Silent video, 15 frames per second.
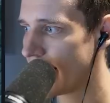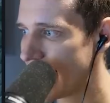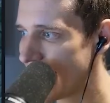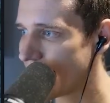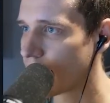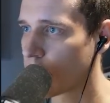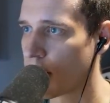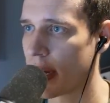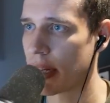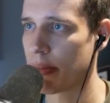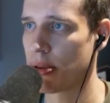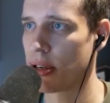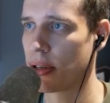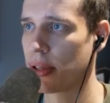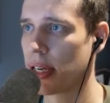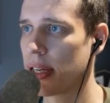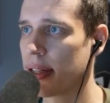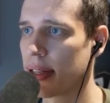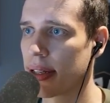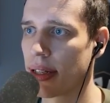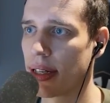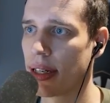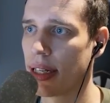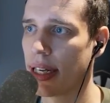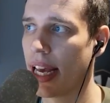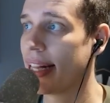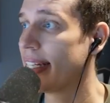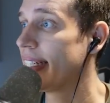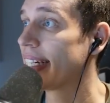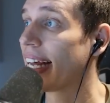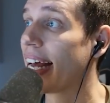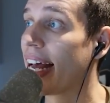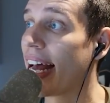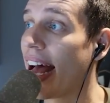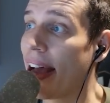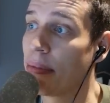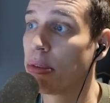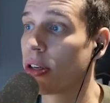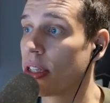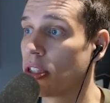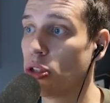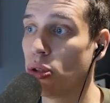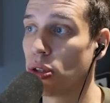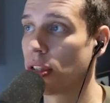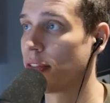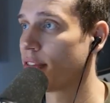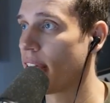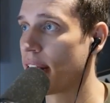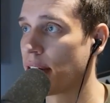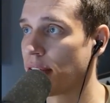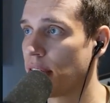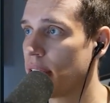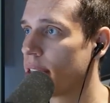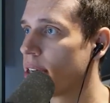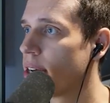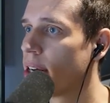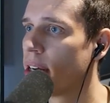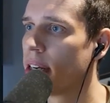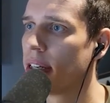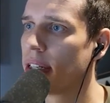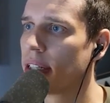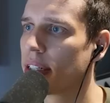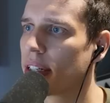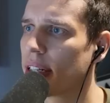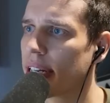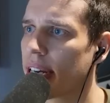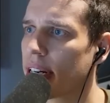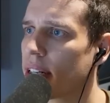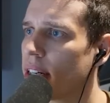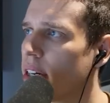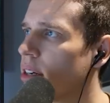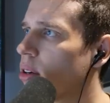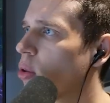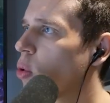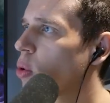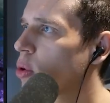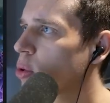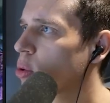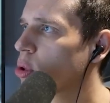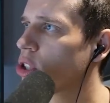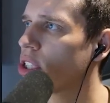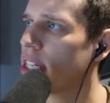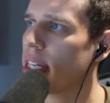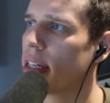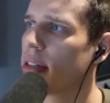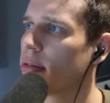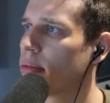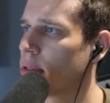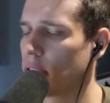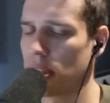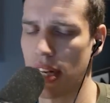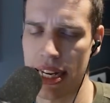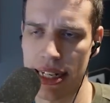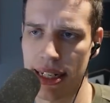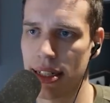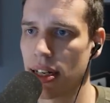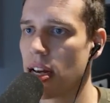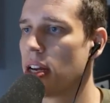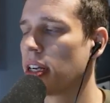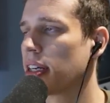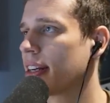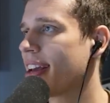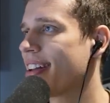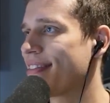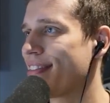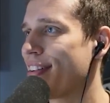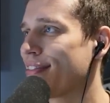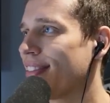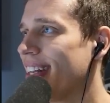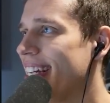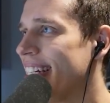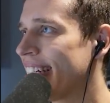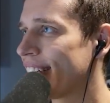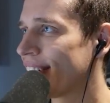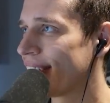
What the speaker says: isn't quite brilliant. At least I'm not as huge a fan of it. Gonna get a Oracle Stasis. Gonna get a Revelation on